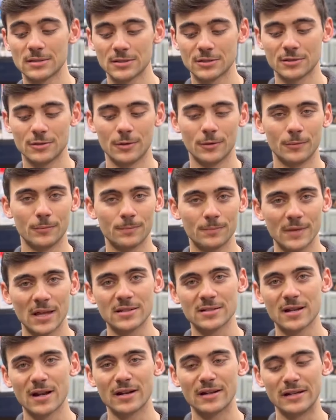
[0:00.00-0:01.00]
so
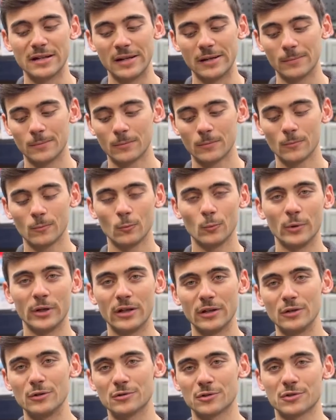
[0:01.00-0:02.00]
that's kind of neat. We
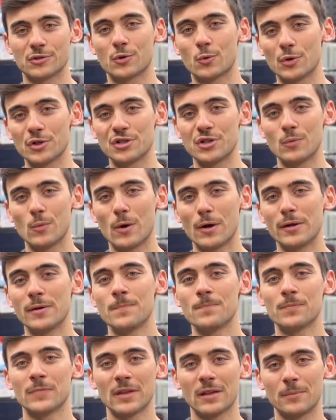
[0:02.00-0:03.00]
can use a squishy one
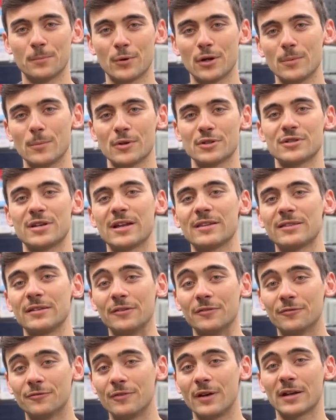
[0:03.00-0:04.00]
and pretty much get the
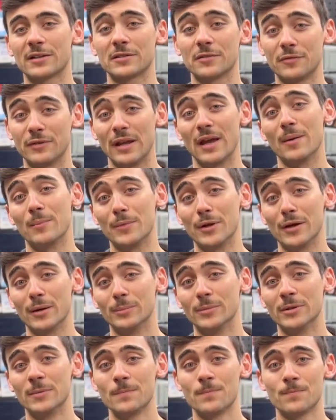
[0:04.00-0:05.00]
effect of an
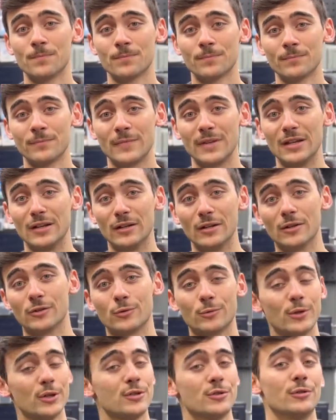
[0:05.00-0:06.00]
M-nub in a
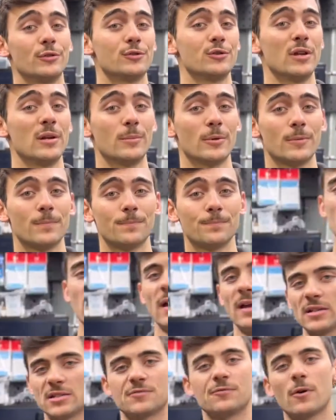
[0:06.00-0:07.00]
traditional chamber.
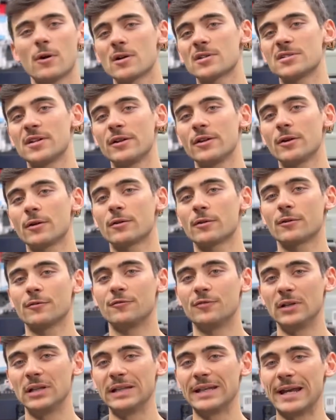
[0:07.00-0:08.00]
As far as any other
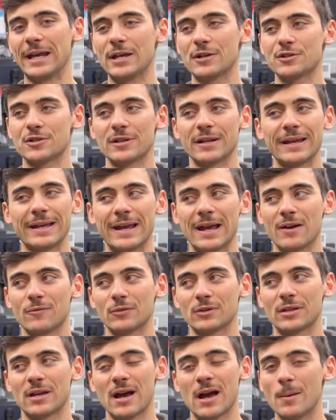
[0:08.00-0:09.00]
affiliation I have
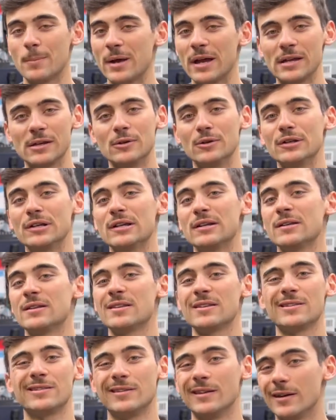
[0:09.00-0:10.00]
with Combat
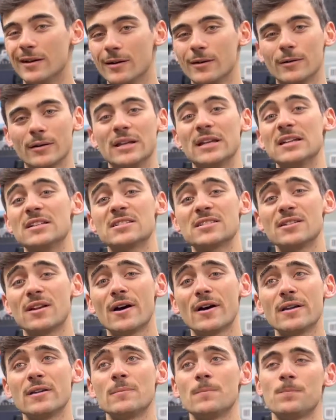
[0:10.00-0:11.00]
Union, there is
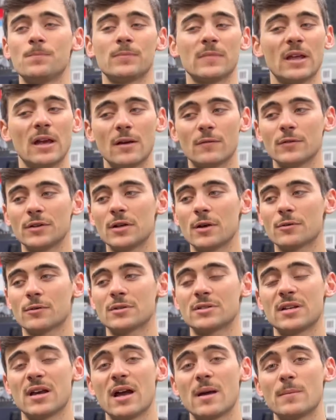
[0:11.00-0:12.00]
none. Every
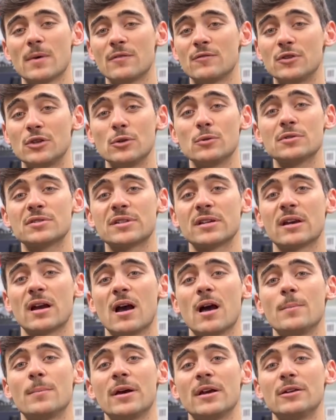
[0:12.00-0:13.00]
other time I've used the
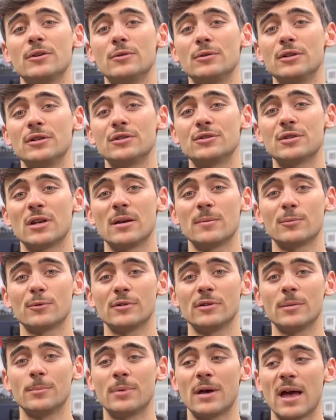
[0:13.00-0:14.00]
Combat Union chamber
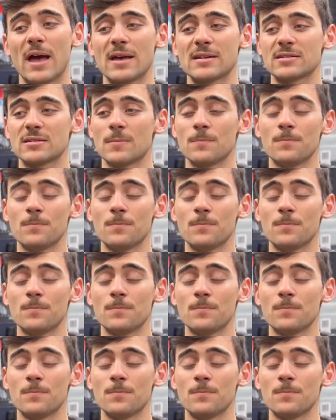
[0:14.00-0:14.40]
in the past,